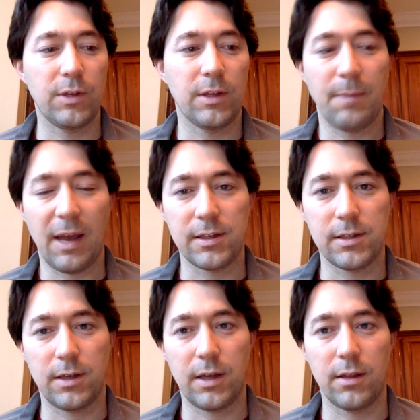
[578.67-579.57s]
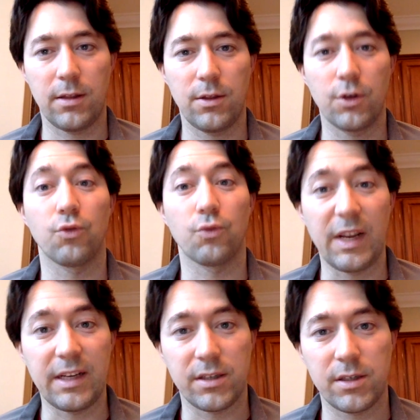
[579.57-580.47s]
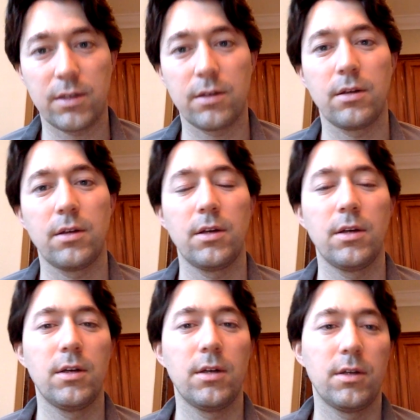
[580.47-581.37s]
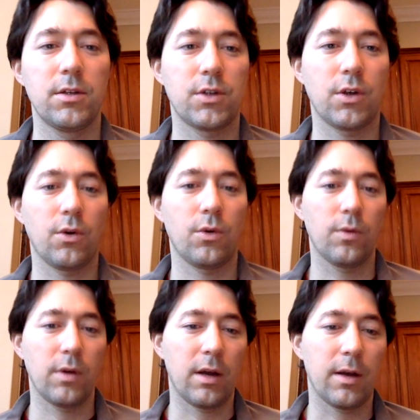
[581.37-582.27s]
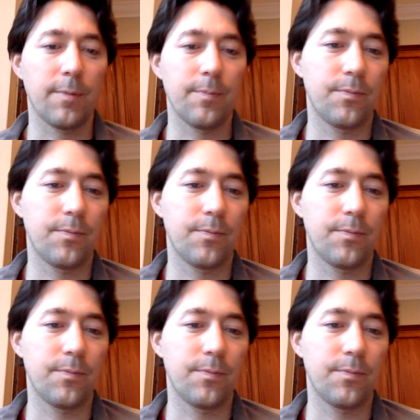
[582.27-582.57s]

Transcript: between the best and the greatest. So